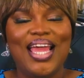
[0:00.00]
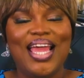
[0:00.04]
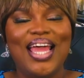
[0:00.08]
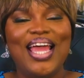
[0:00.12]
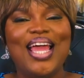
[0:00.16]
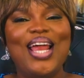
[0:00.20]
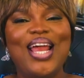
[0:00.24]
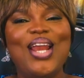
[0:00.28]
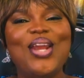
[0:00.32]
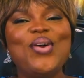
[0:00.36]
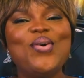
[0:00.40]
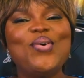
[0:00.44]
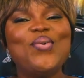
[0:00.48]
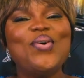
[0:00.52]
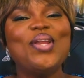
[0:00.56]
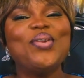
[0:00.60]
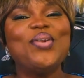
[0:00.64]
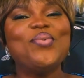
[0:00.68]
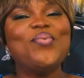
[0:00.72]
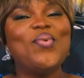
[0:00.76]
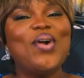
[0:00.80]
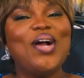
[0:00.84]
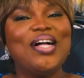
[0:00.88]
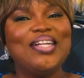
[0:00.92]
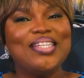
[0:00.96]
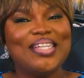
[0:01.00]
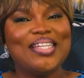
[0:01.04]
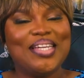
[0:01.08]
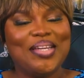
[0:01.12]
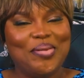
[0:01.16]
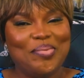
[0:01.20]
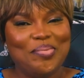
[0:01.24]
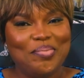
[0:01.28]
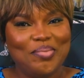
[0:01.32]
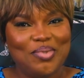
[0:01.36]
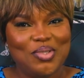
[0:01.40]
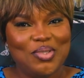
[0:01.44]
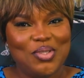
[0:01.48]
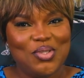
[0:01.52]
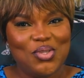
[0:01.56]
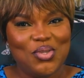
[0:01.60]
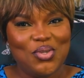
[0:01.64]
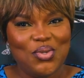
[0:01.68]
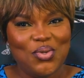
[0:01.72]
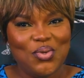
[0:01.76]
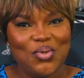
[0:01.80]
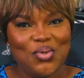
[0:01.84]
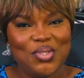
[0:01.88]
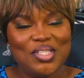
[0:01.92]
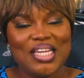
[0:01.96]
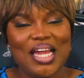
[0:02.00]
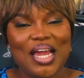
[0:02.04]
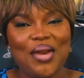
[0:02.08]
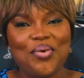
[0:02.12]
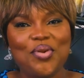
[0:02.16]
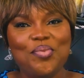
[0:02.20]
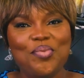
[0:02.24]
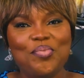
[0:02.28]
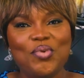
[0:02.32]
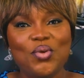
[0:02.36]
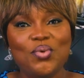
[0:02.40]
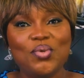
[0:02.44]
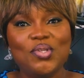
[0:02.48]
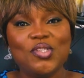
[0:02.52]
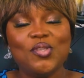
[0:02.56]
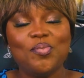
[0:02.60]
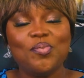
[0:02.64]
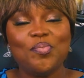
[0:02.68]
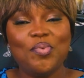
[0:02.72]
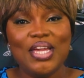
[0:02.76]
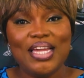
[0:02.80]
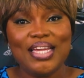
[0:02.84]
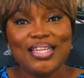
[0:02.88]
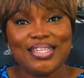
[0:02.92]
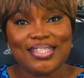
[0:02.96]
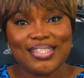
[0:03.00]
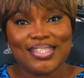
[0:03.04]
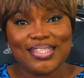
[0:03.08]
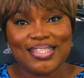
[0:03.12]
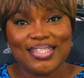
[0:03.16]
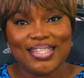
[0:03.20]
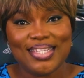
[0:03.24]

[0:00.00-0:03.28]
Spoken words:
Hello and welcome to Taribiospeaks,